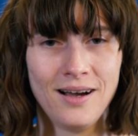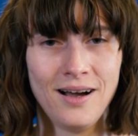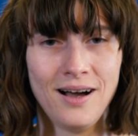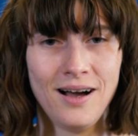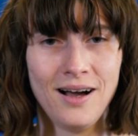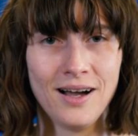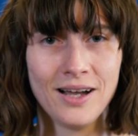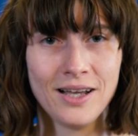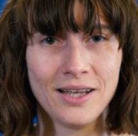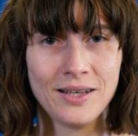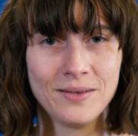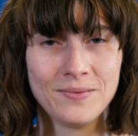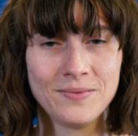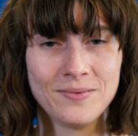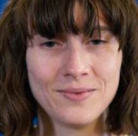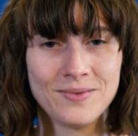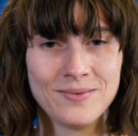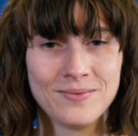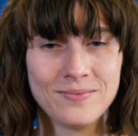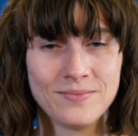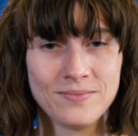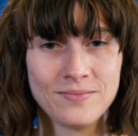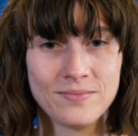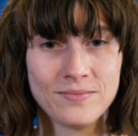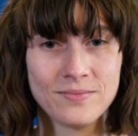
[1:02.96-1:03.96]
I
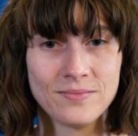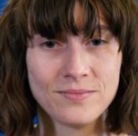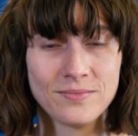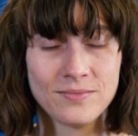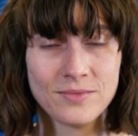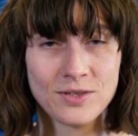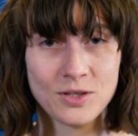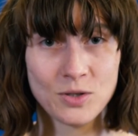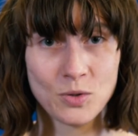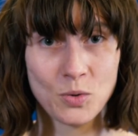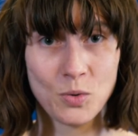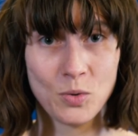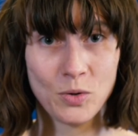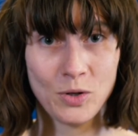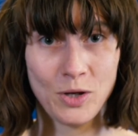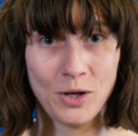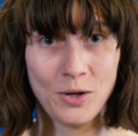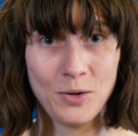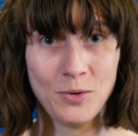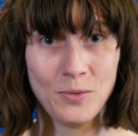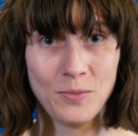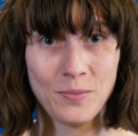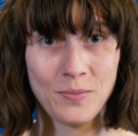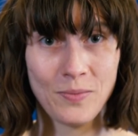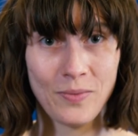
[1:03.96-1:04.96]
saw
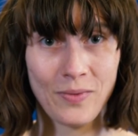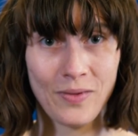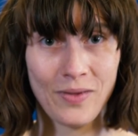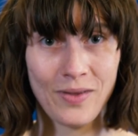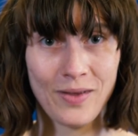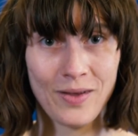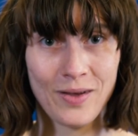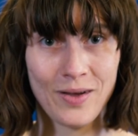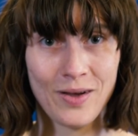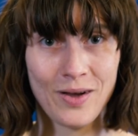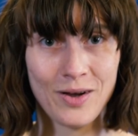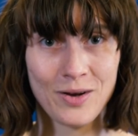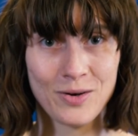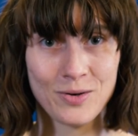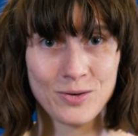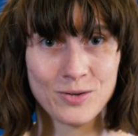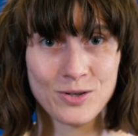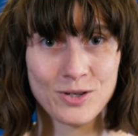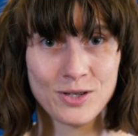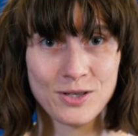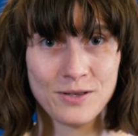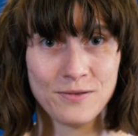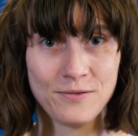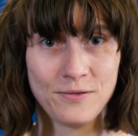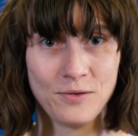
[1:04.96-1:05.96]
you
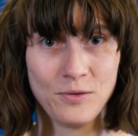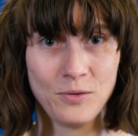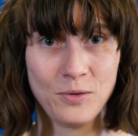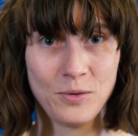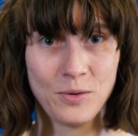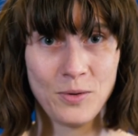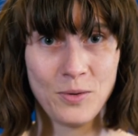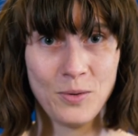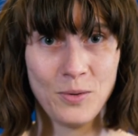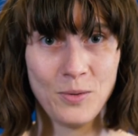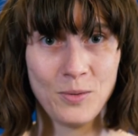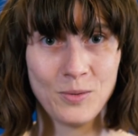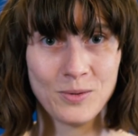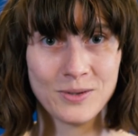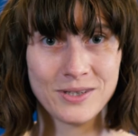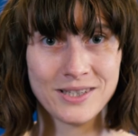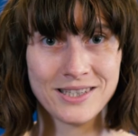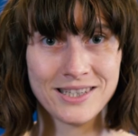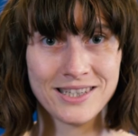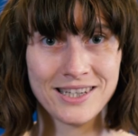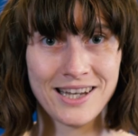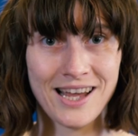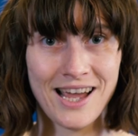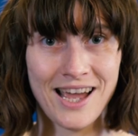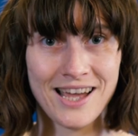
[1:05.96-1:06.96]
across the food court,
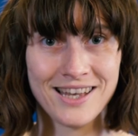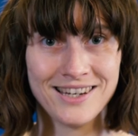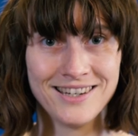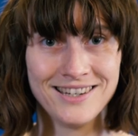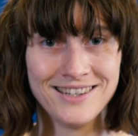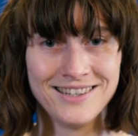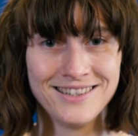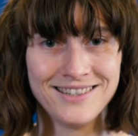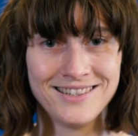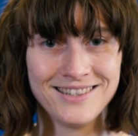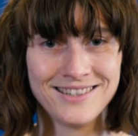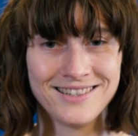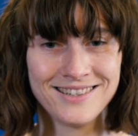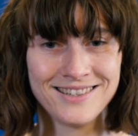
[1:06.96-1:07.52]
and